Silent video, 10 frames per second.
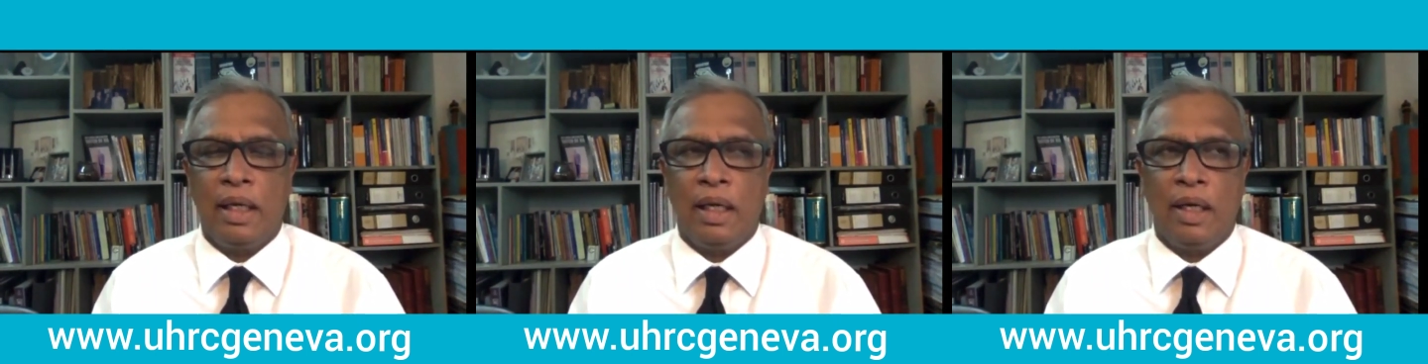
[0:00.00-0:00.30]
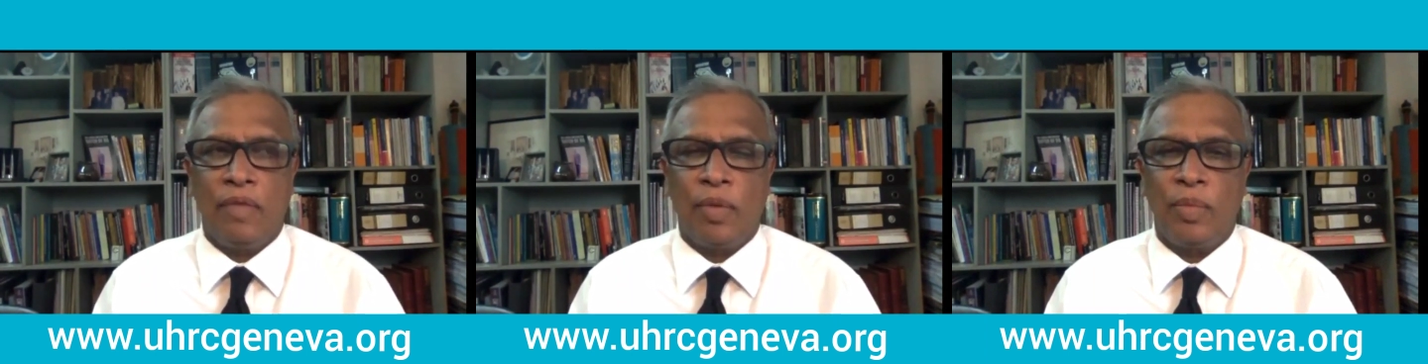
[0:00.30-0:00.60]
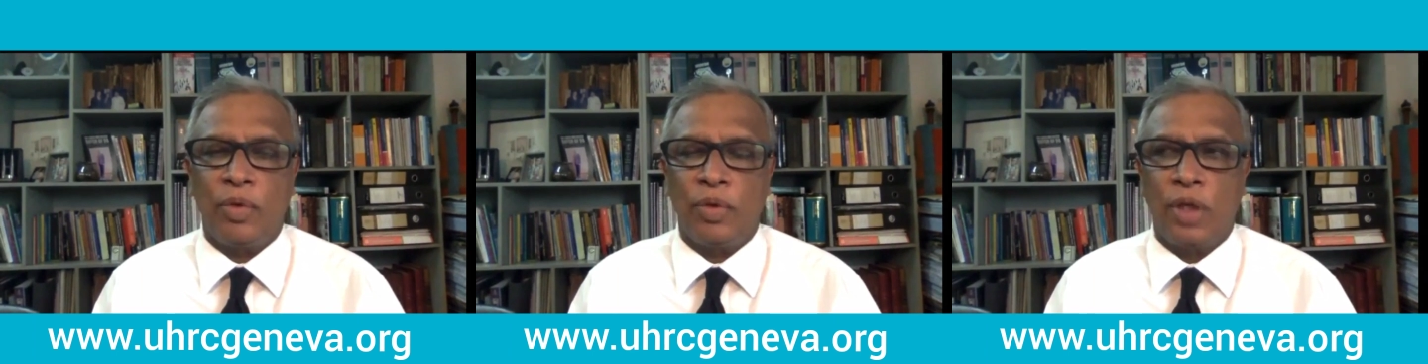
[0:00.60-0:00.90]
from
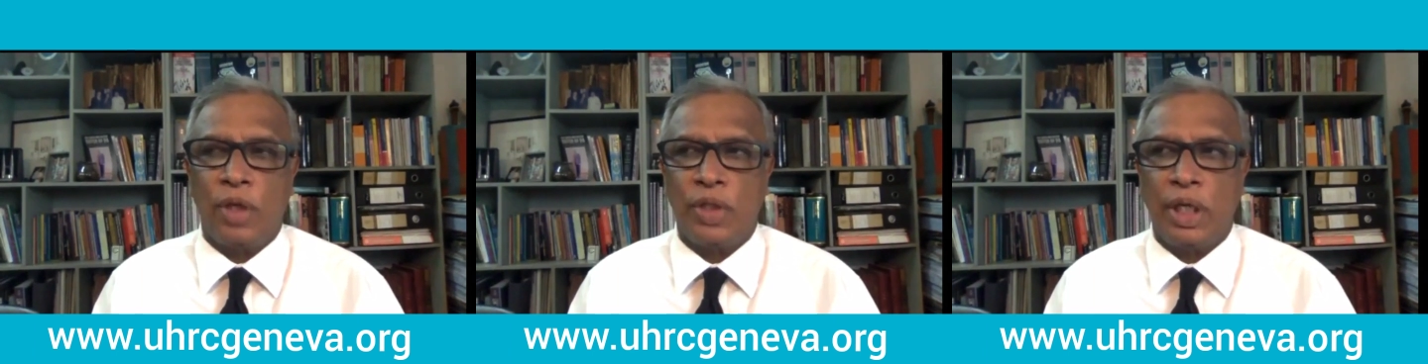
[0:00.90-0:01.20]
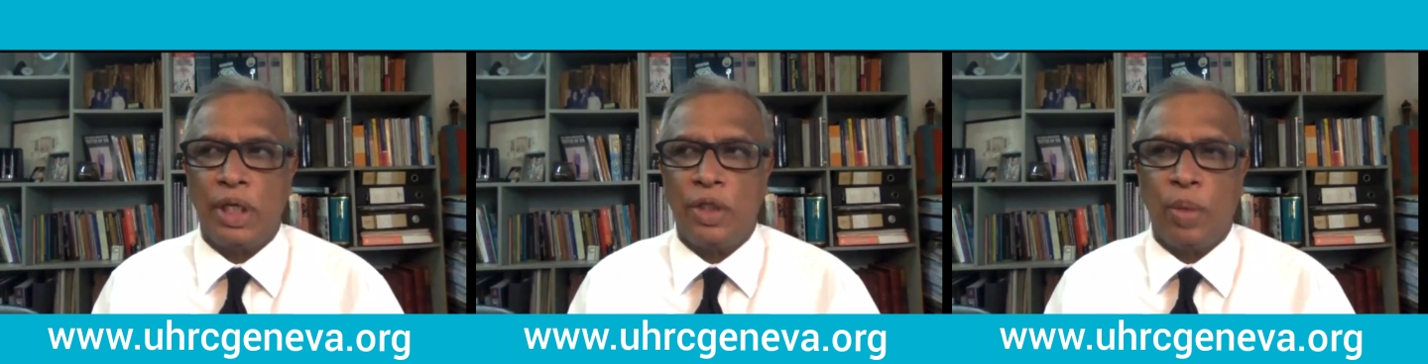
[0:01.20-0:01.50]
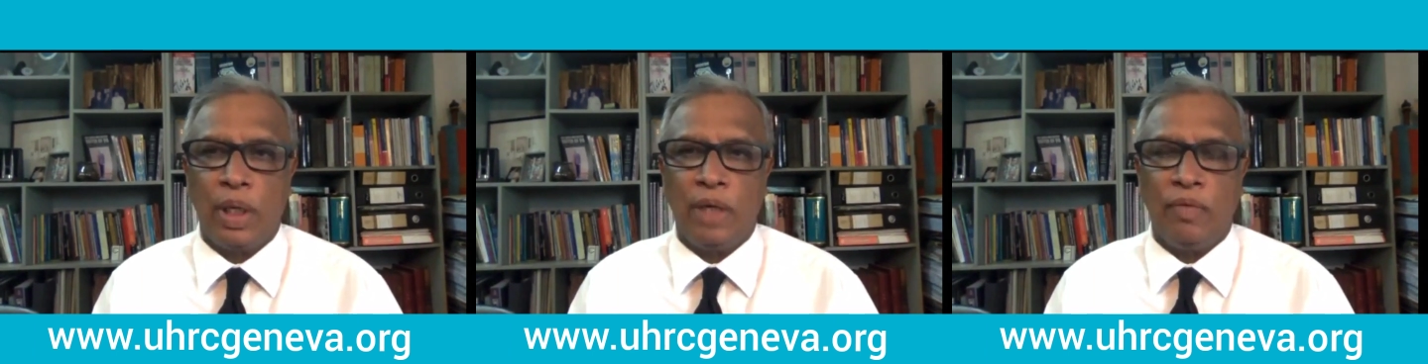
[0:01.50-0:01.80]

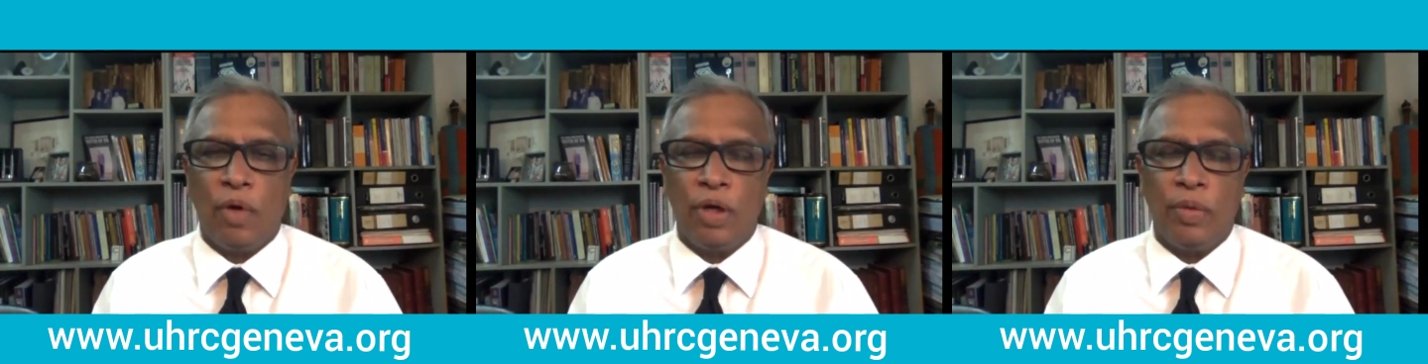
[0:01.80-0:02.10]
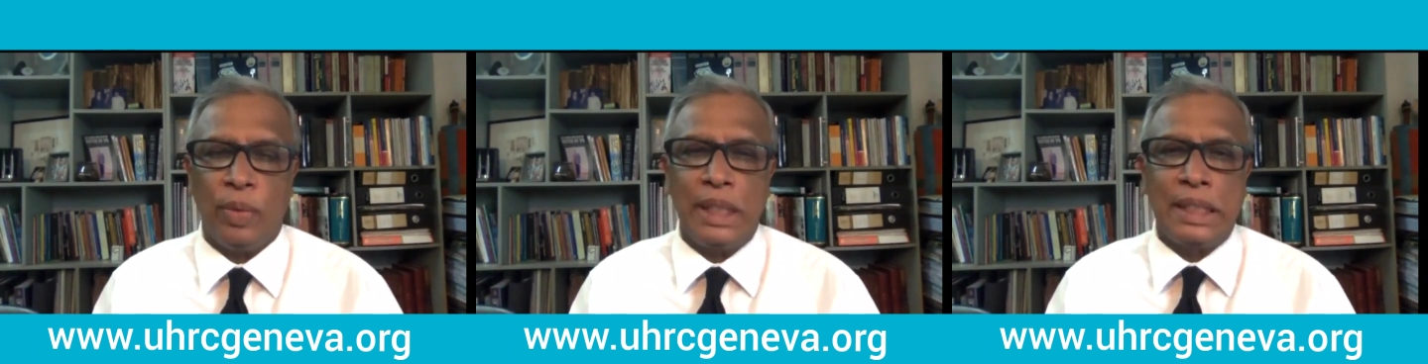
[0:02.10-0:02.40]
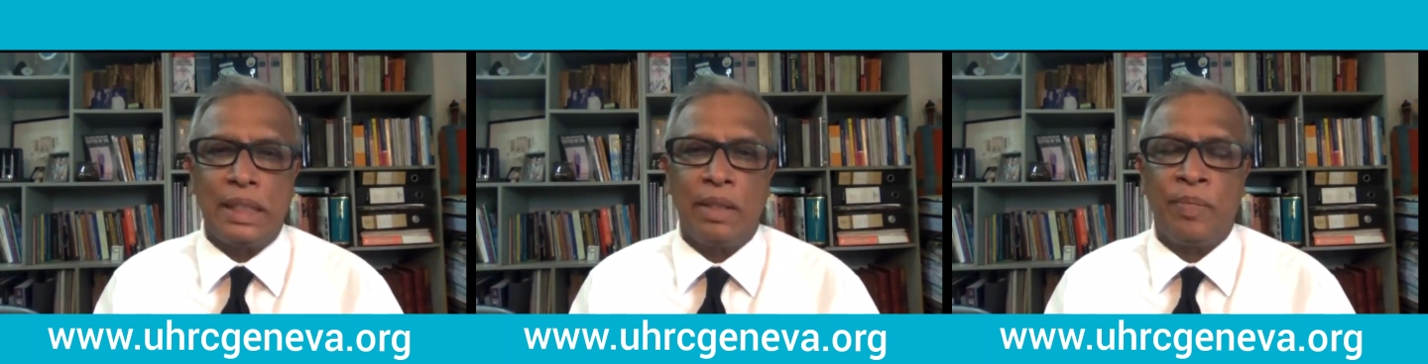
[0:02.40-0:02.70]
2012
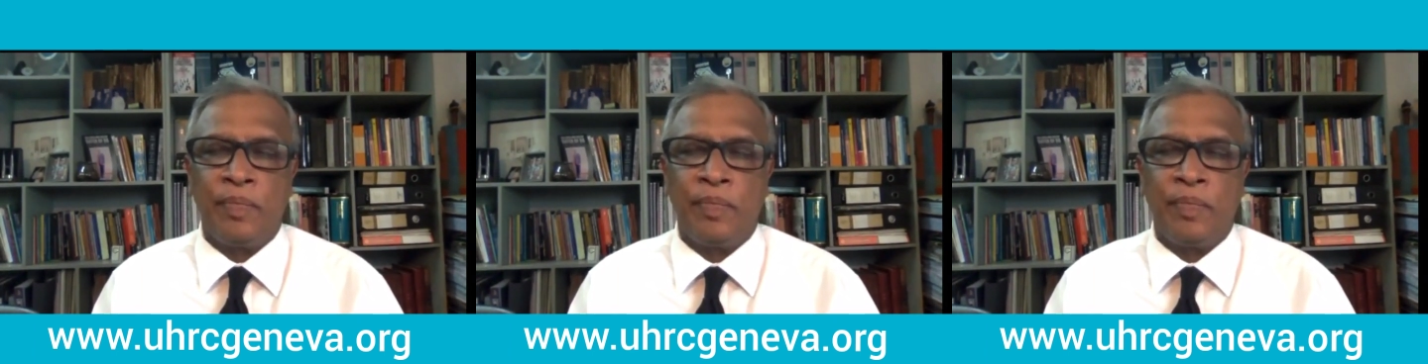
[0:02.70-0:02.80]
onwards,